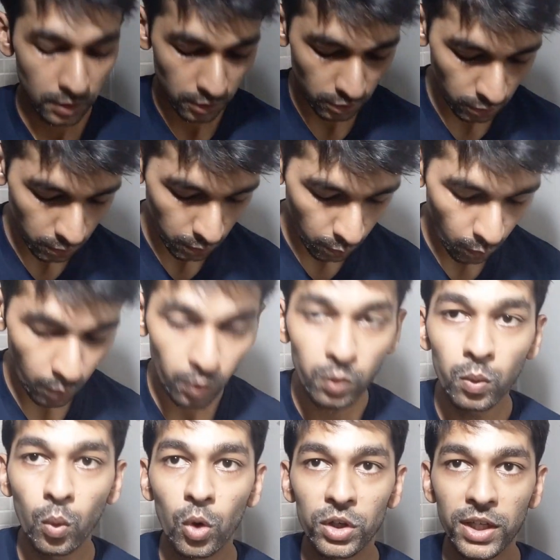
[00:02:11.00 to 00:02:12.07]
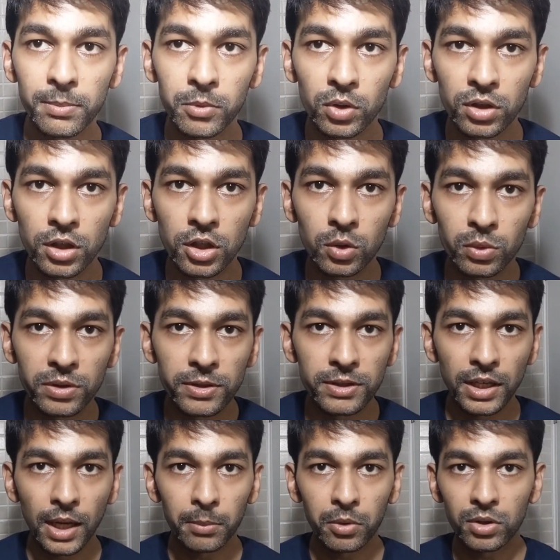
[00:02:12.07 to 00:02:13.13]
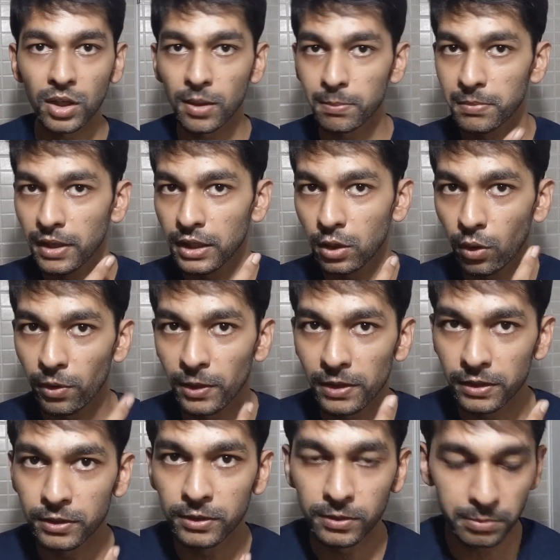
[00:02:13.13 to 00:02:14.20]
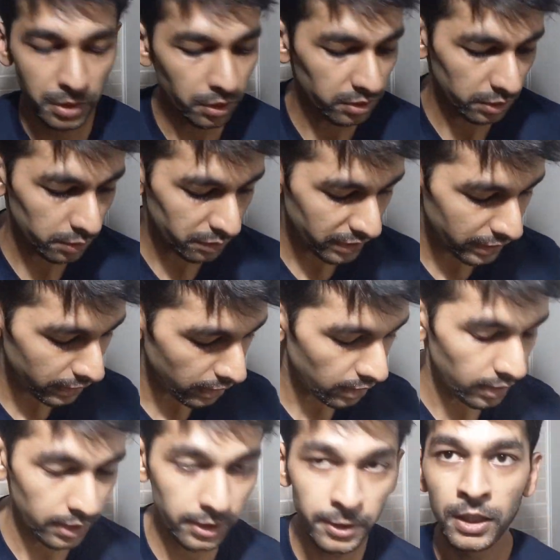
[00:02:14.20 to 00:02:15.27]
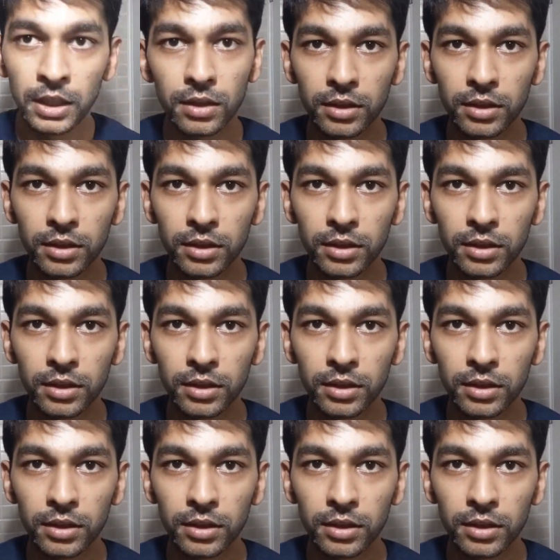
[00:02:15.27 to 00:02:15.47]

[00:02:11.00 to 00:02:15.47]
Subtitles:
So what I'm going to do is I'm going to apply oil here because it's very hard.